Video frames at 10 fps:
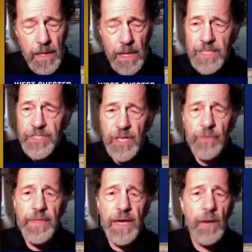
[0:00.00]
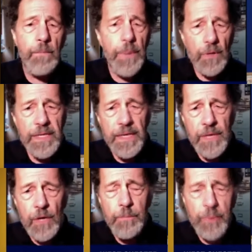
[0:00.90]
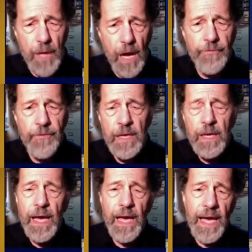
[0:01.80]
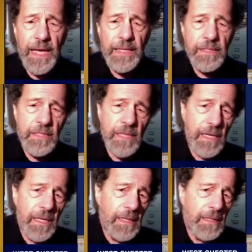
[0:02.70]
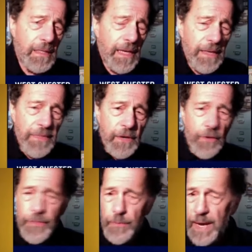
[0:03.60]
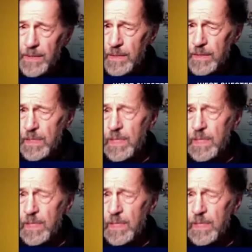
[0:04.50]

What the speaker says: And so they'll bully and they'll bluff and they'll threaten.